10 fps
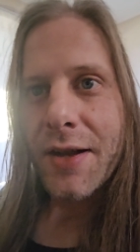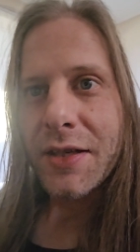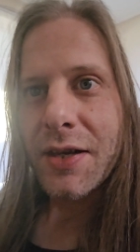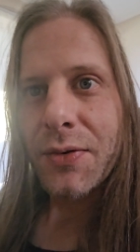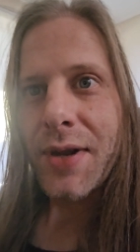
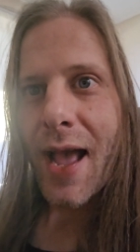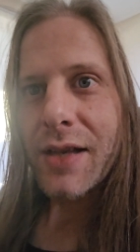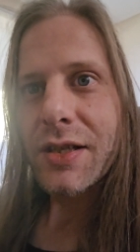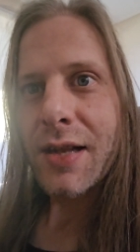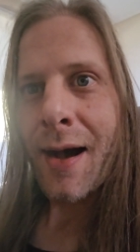Until
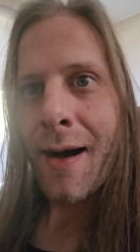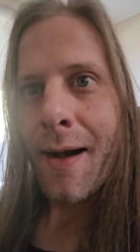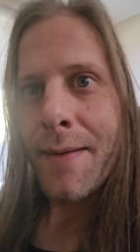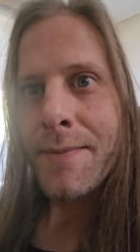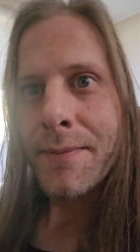next
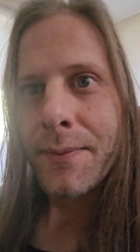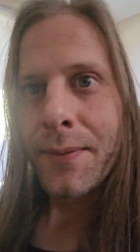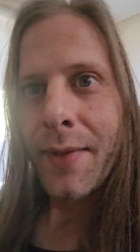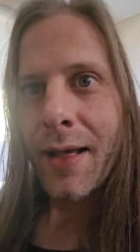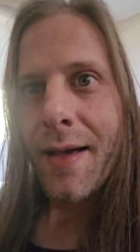time,
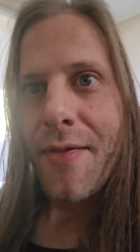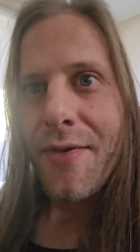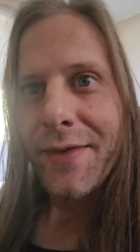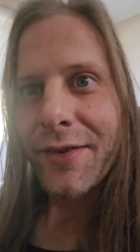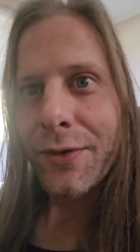
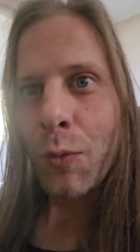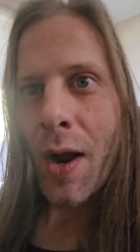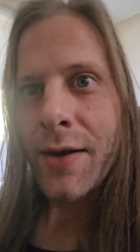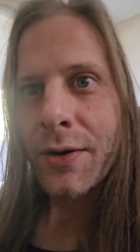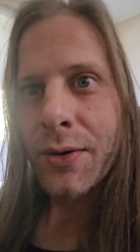this is
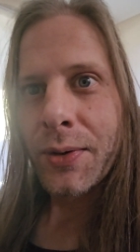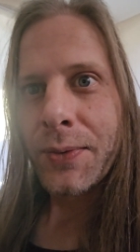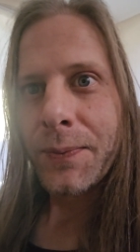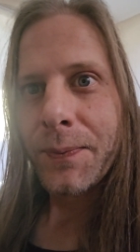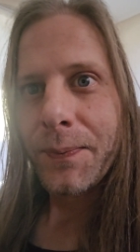
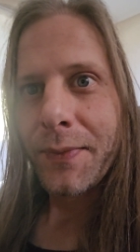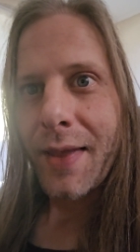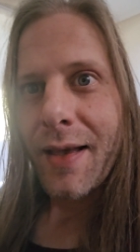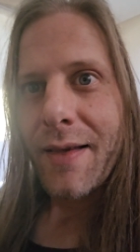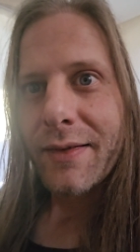Wendell,
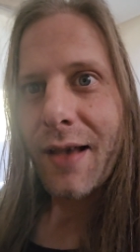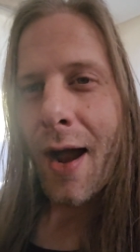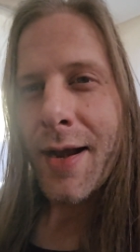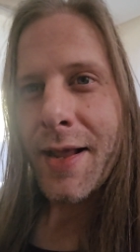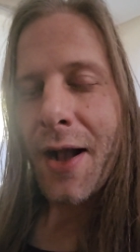
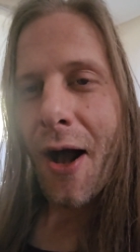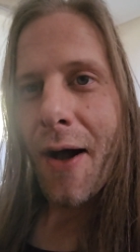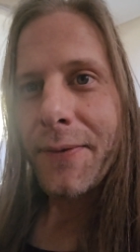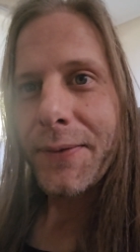signing